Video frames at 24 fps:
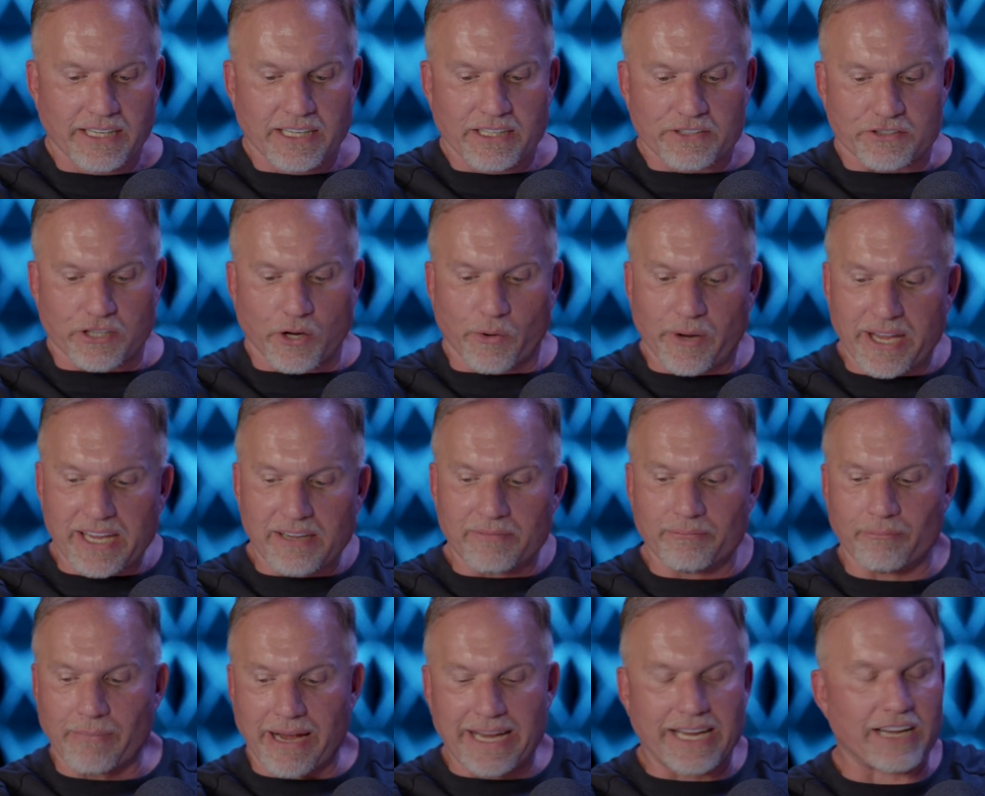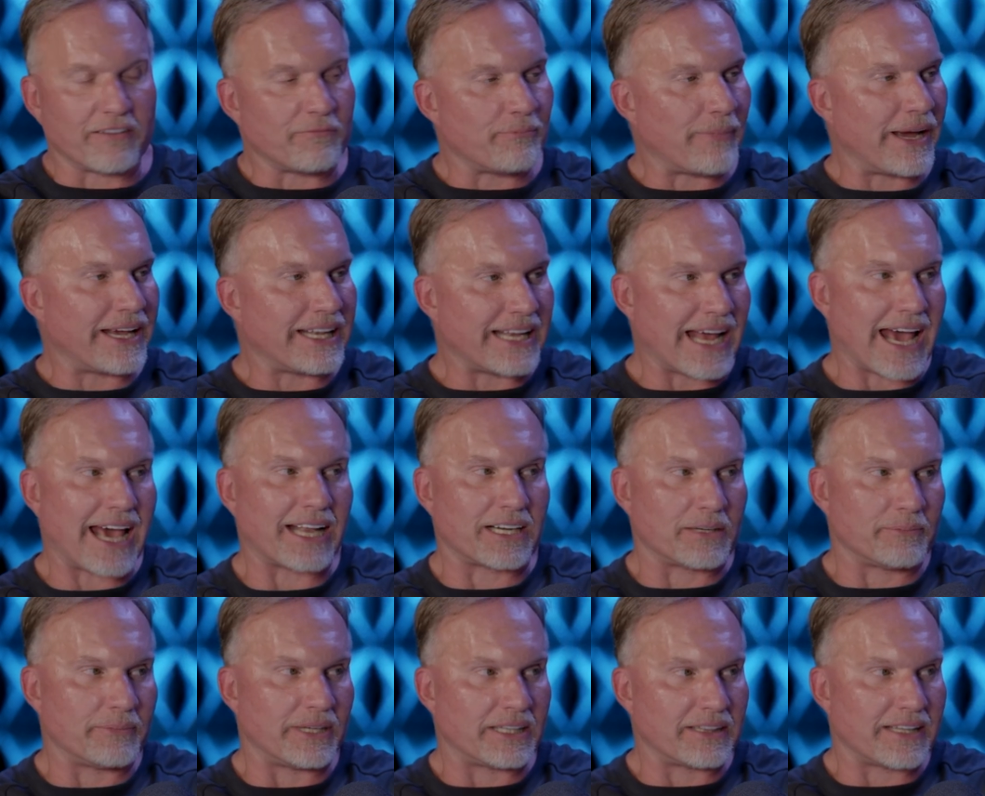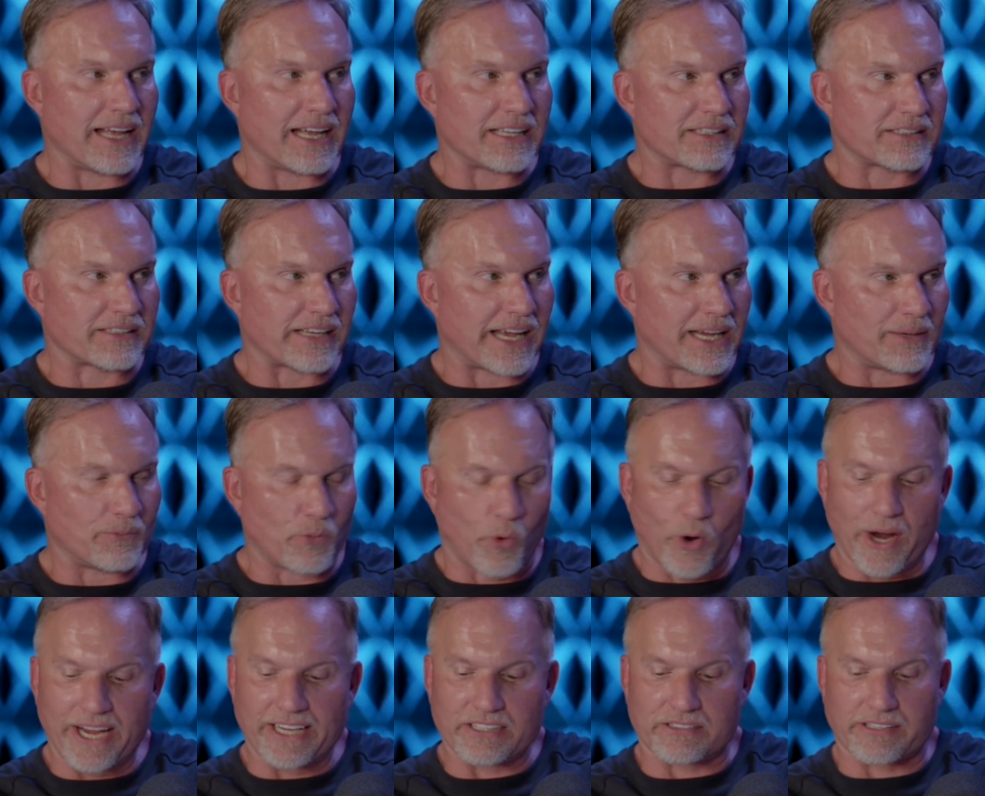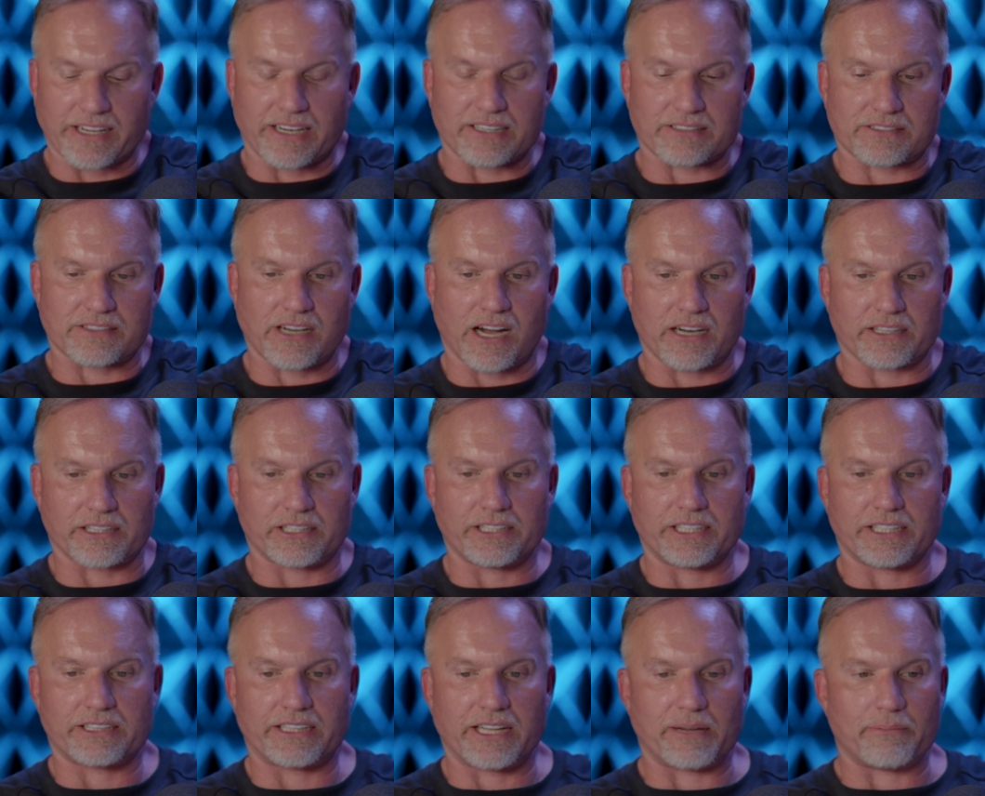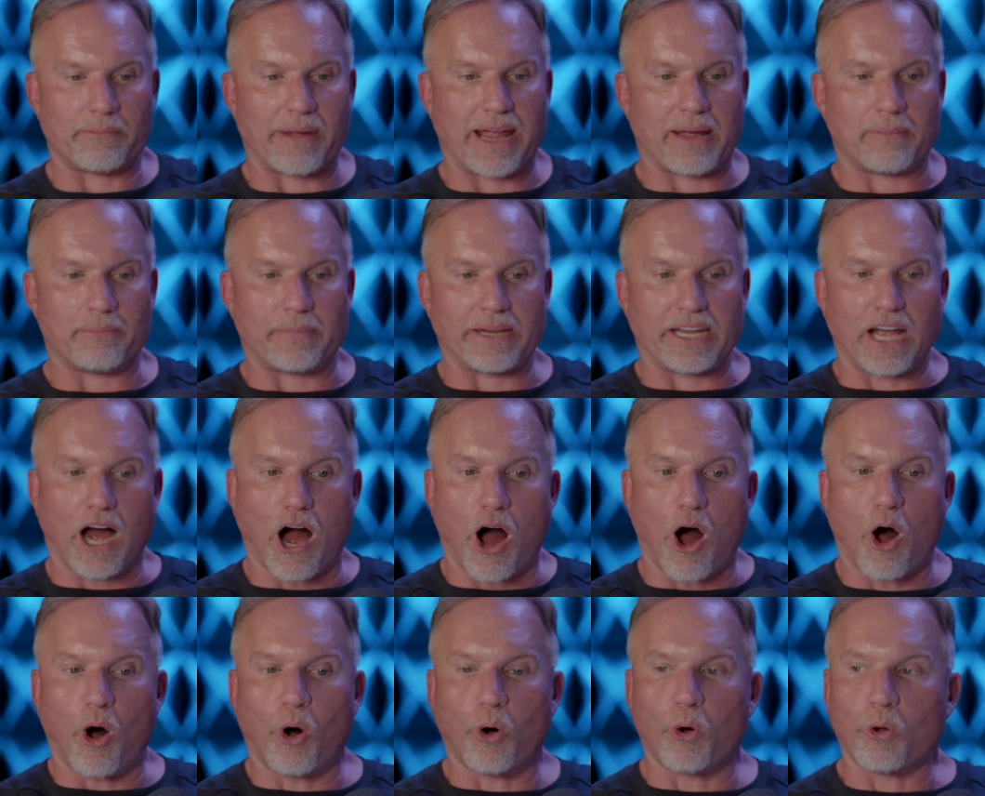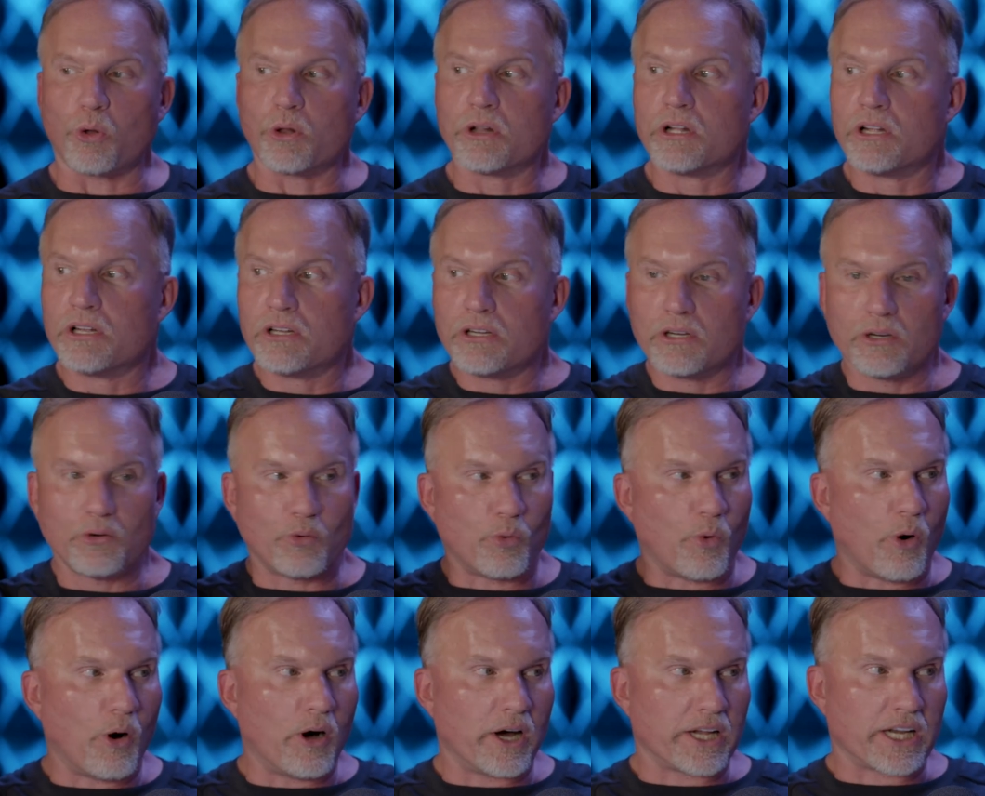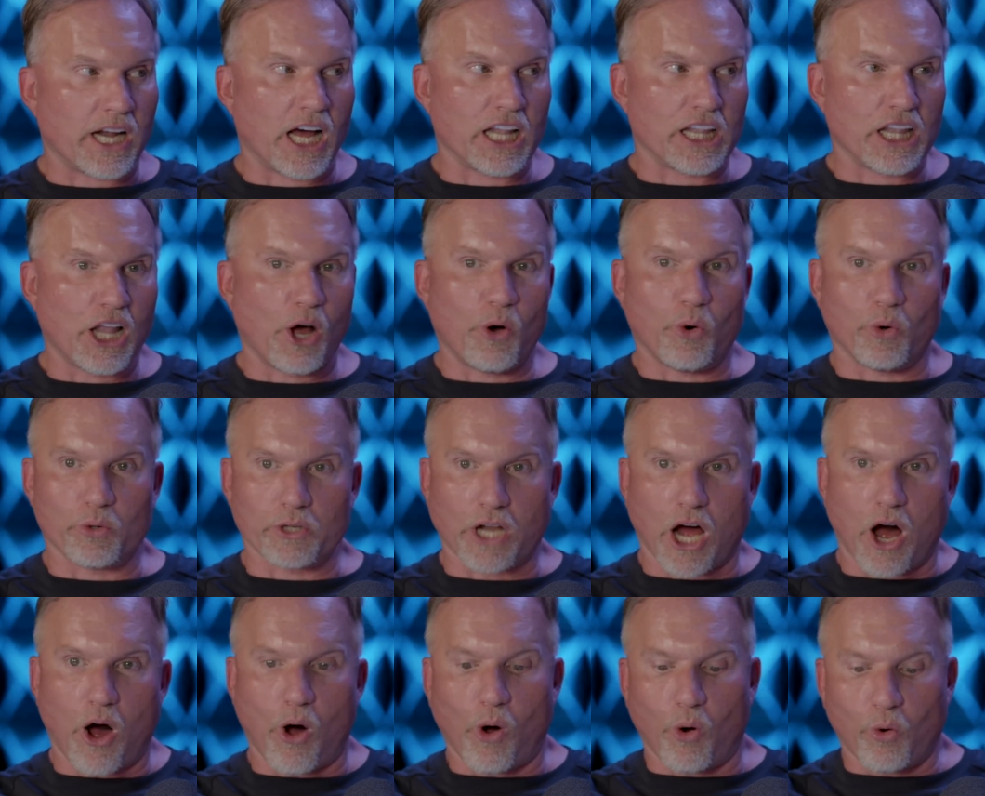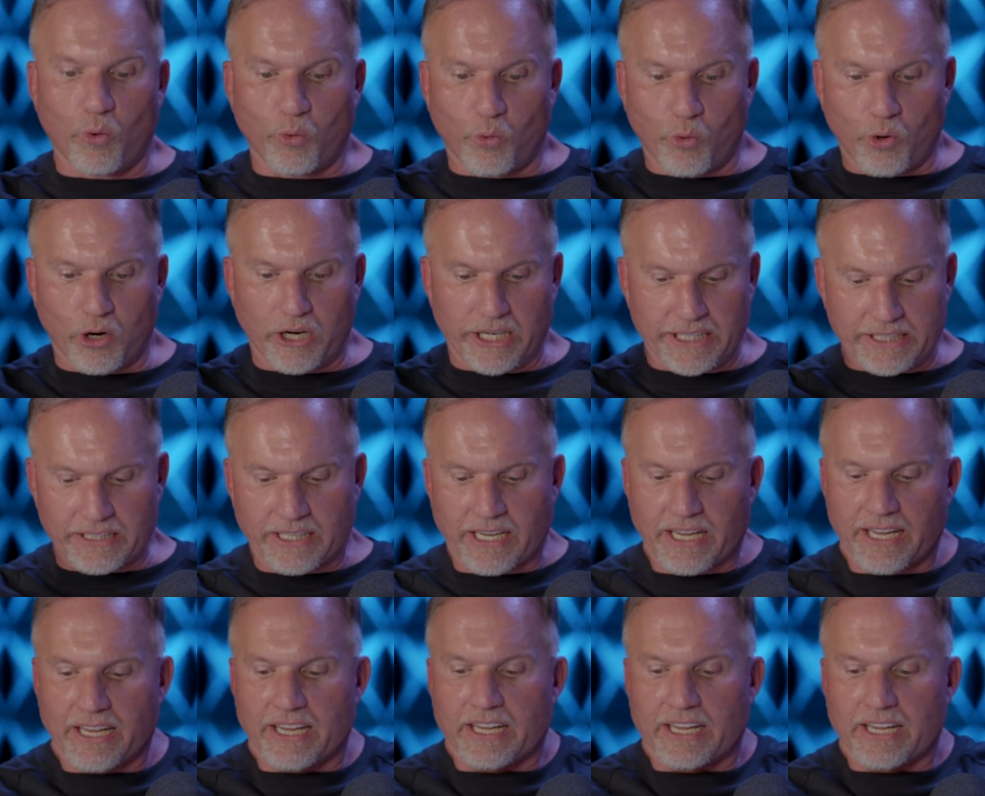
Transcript: So he may have made Adam in that same way, said it's not good that man be all one alone, all one.